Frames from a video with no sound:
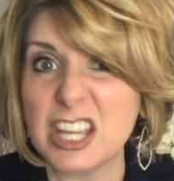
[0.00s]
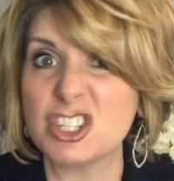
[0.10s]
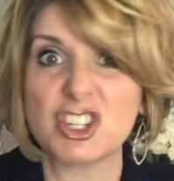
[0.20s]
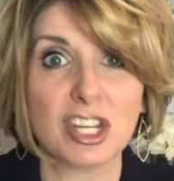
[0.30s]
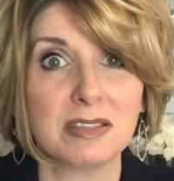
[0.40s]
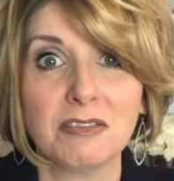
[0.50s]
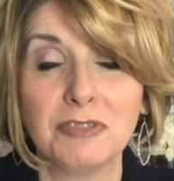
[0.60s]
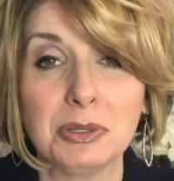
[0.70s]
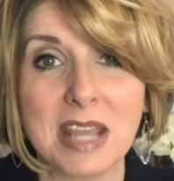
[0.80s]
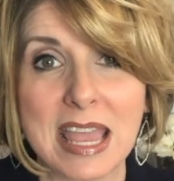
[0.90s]
in just a
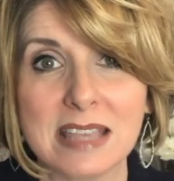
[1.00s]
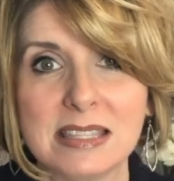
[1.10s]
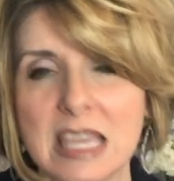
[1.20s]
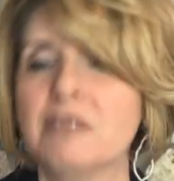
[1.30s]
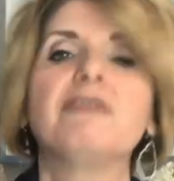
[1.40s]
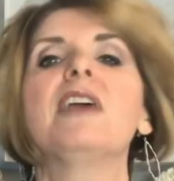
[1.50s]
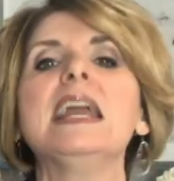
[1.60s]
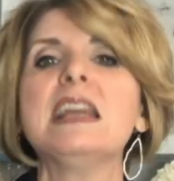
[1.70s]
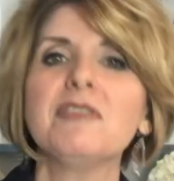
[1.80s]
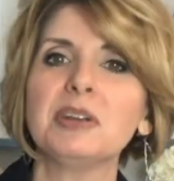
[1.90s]
few days.
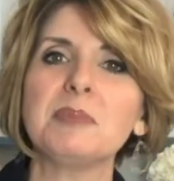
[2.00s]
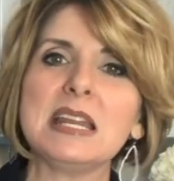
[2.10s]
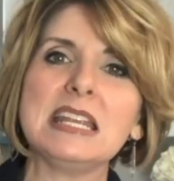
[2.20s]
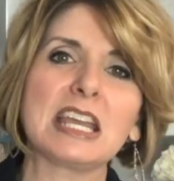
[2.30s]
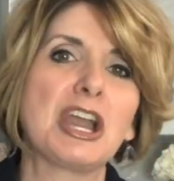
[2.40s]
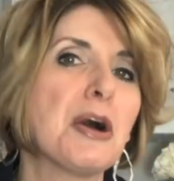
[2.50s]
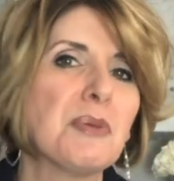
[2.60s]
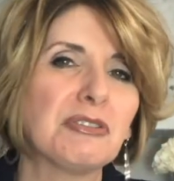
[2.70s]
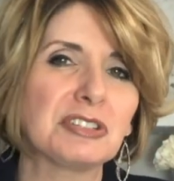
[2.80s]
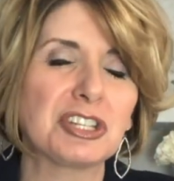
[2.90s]
Invite everybody to come
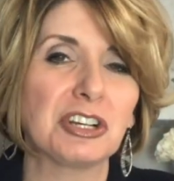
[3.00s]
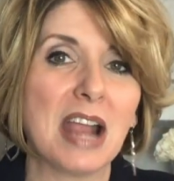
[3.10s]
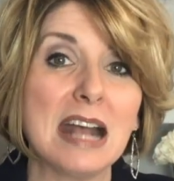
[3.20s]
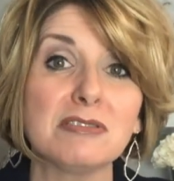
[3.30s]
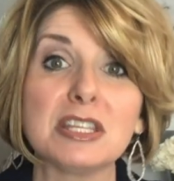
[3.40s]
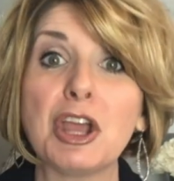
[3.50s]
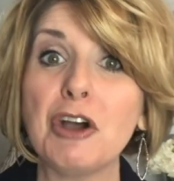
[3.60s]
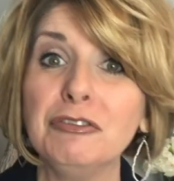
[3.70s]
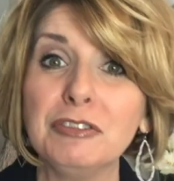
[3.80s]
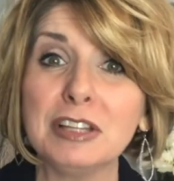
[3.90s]
over to your house and
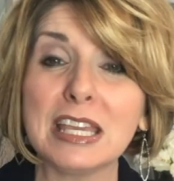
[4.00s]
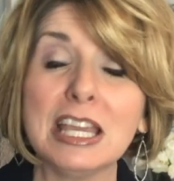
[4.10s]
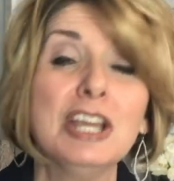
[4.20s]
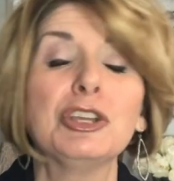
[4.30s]
hopefully